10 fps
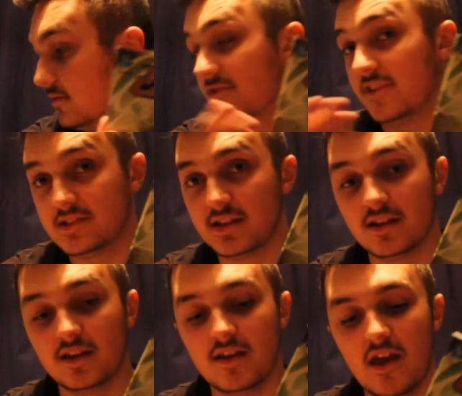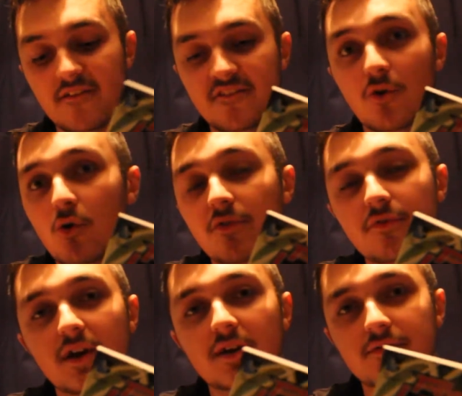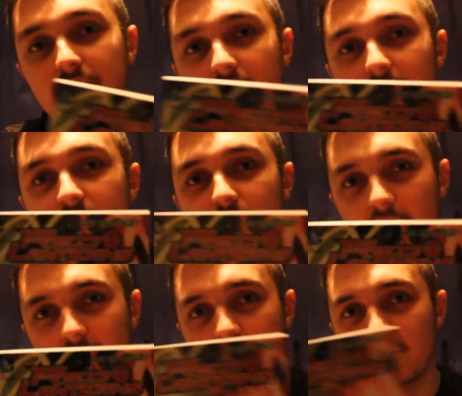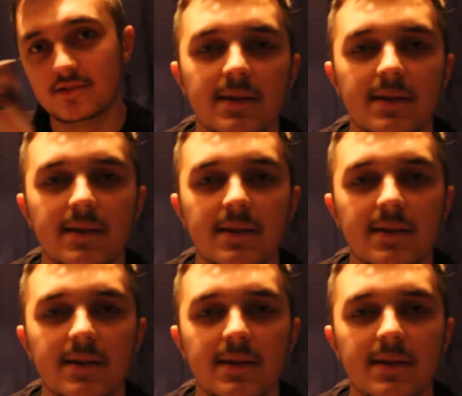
fittingly, 4th favourite trade.